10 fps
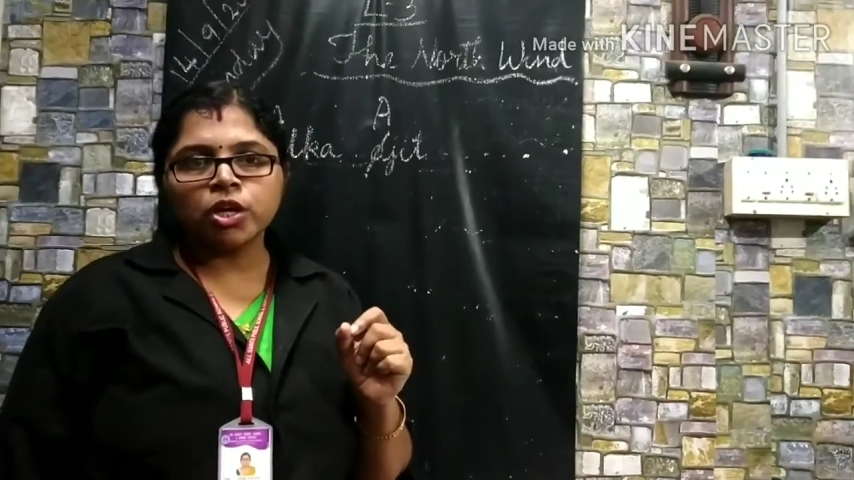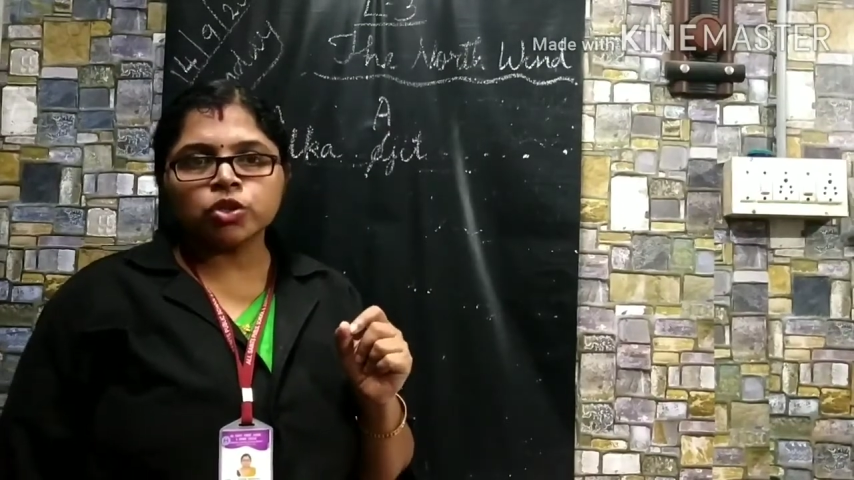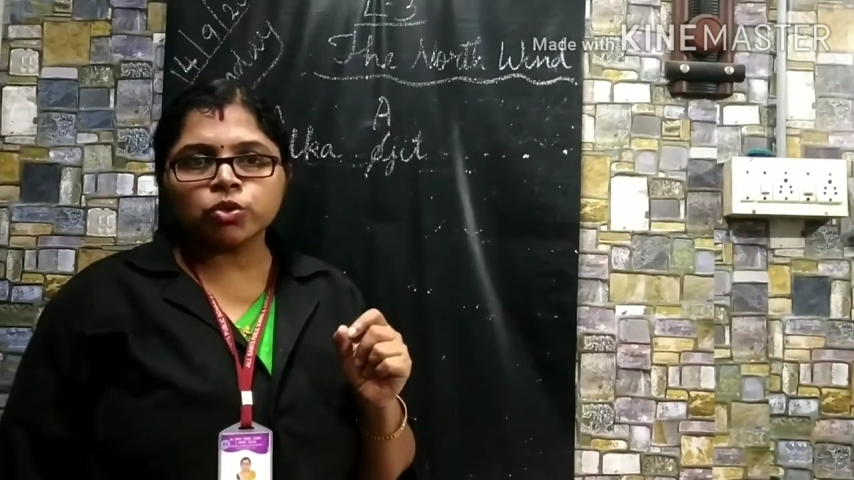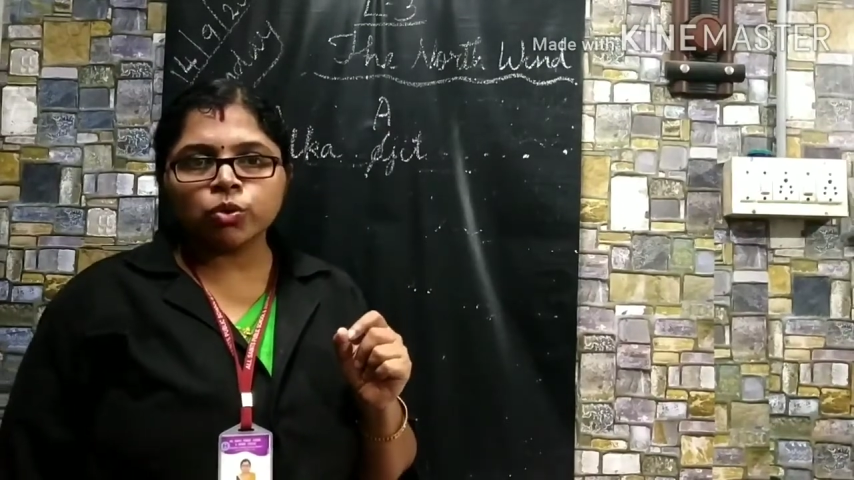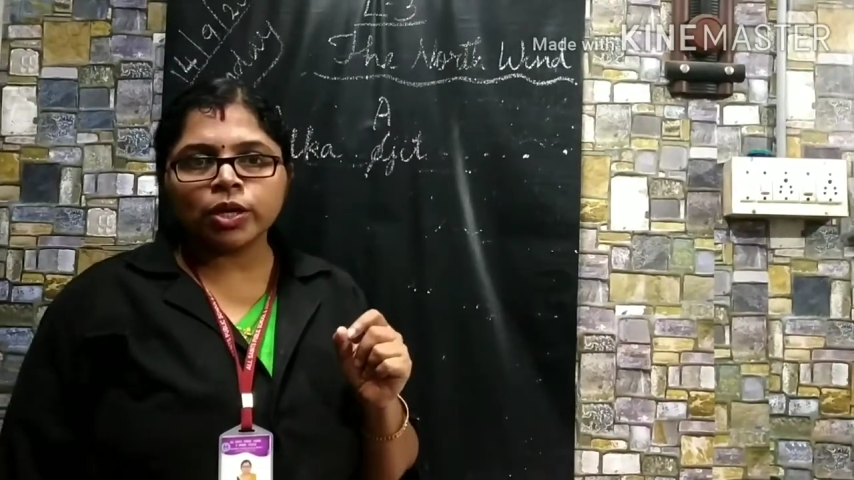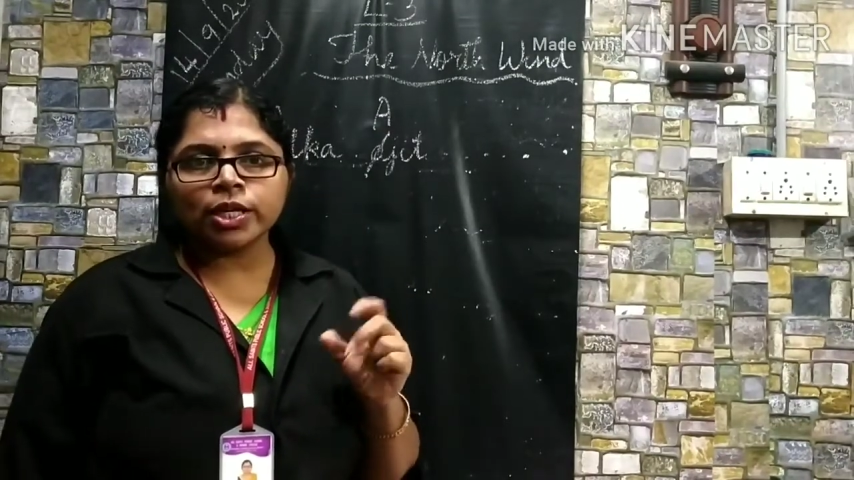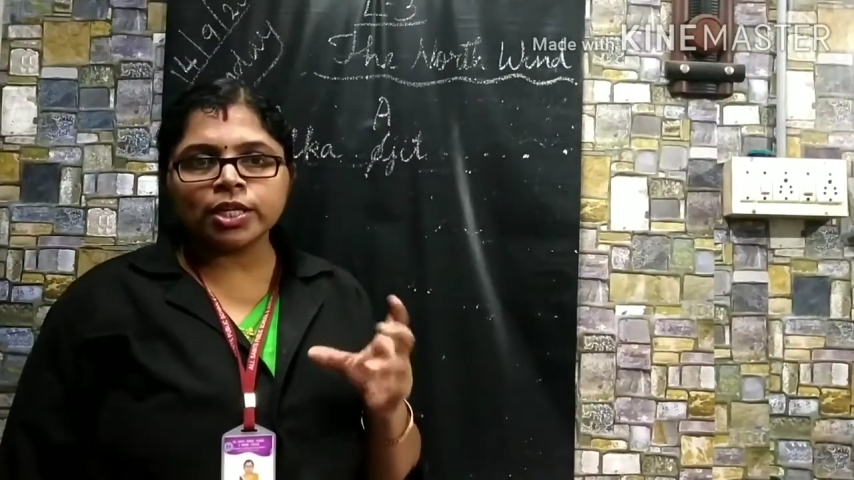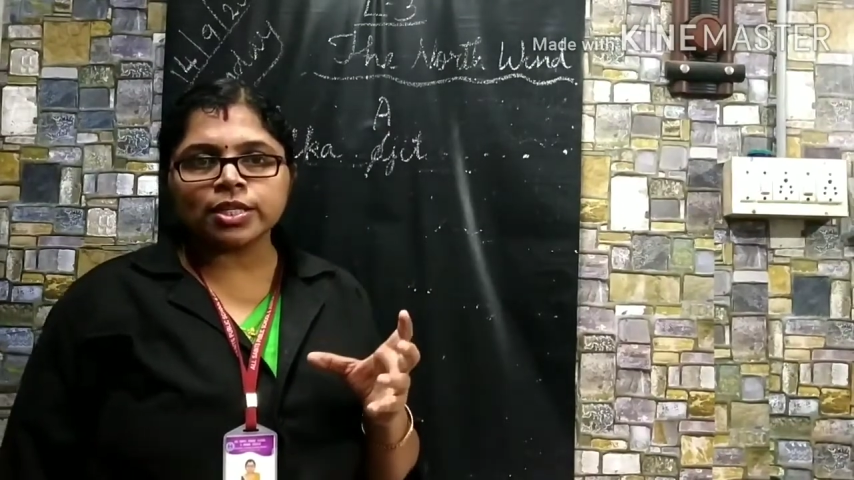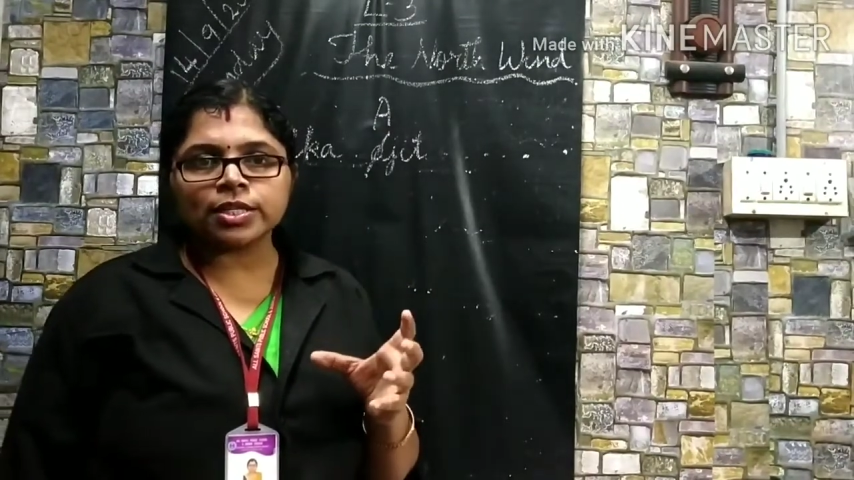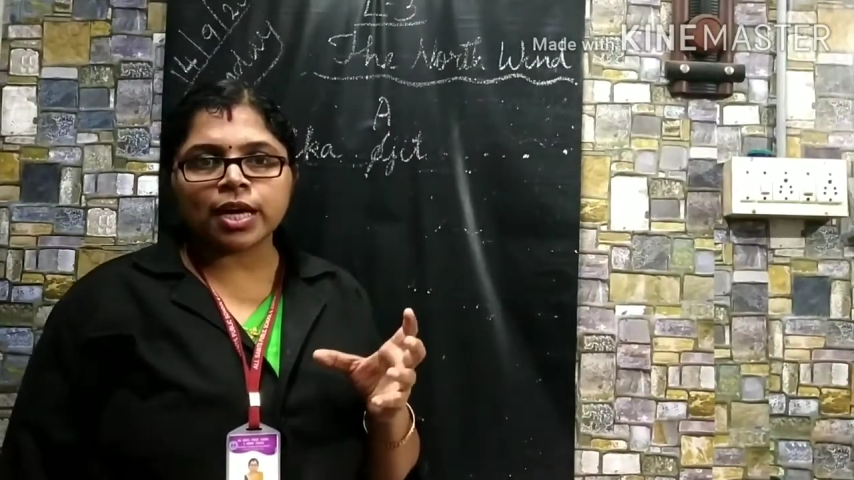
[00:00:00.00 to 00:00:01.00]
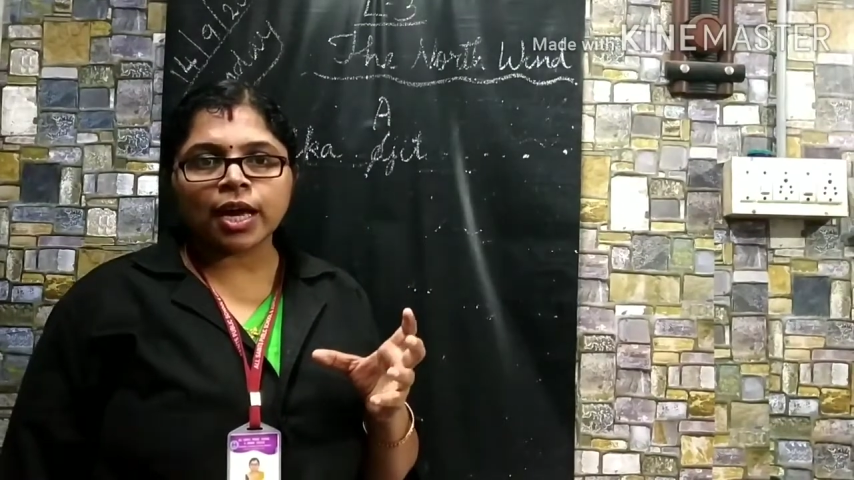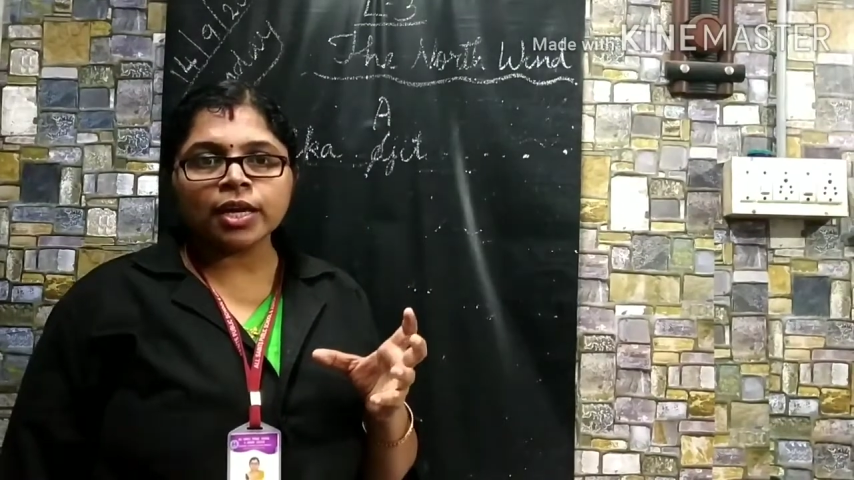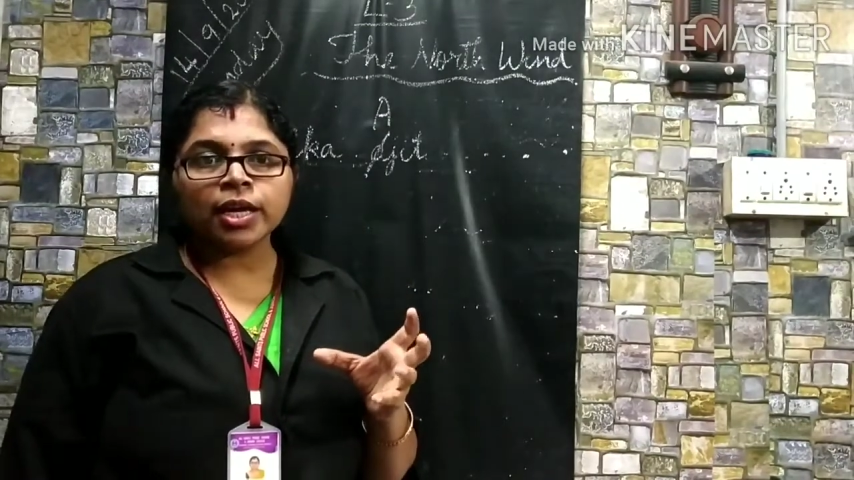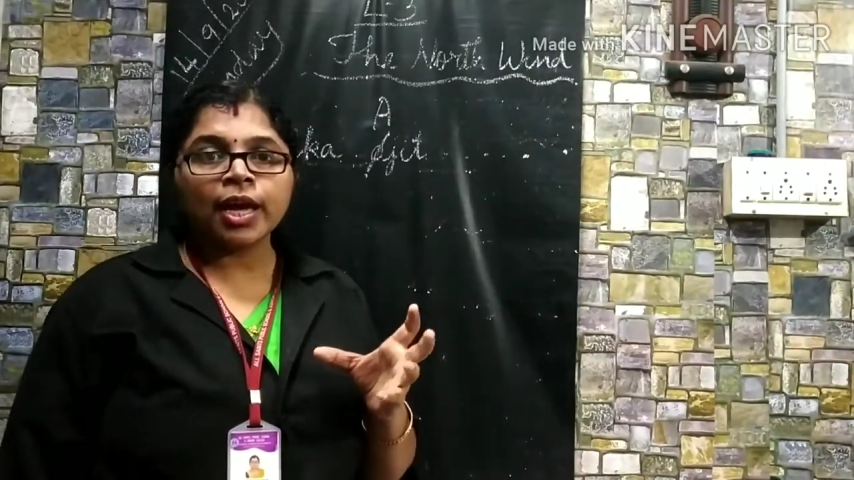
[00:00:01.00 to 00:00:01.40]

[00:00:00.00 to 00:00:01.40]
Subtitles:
So it is an